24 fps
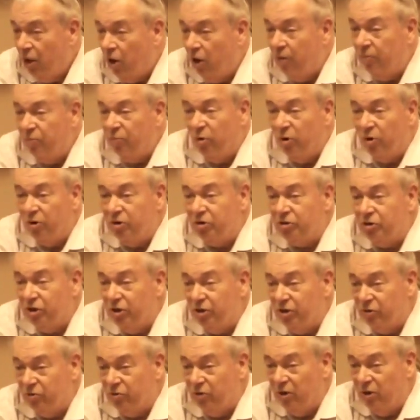Our borders are
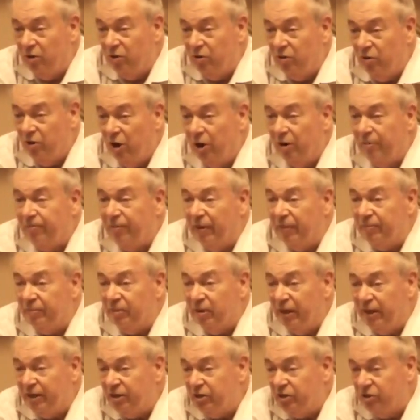going to grow, our
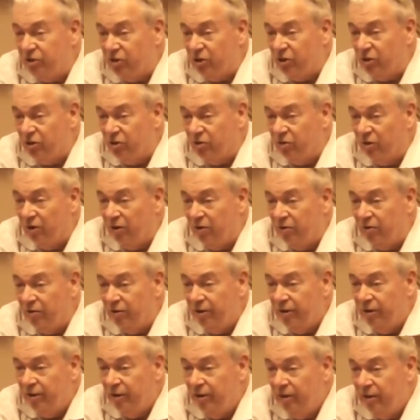population is going to
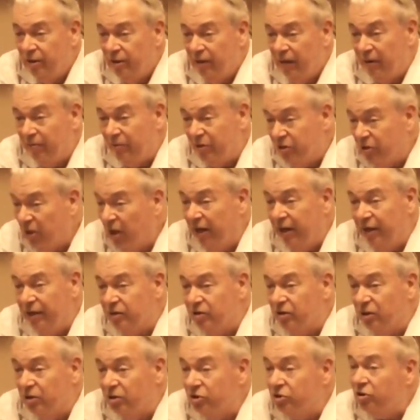grow, and Messiah
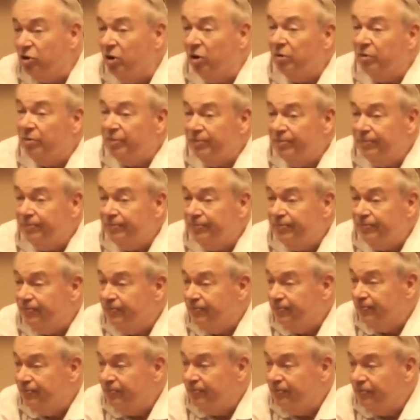is going to show.
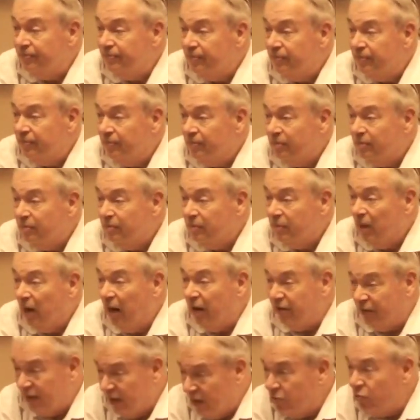
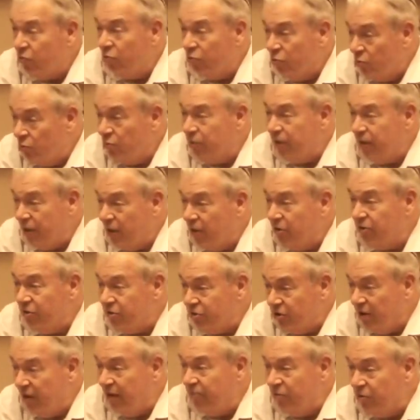I think we are
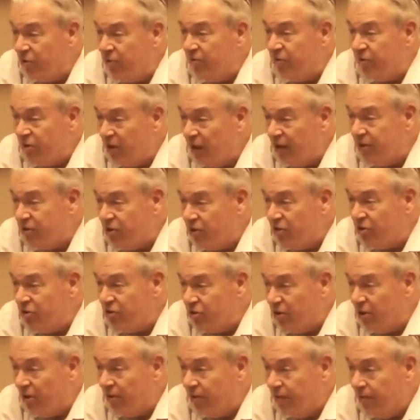in a time where the Messiah is going to
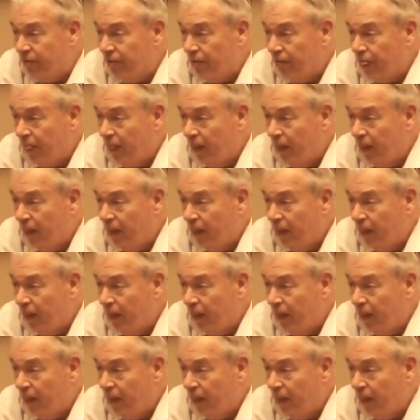show.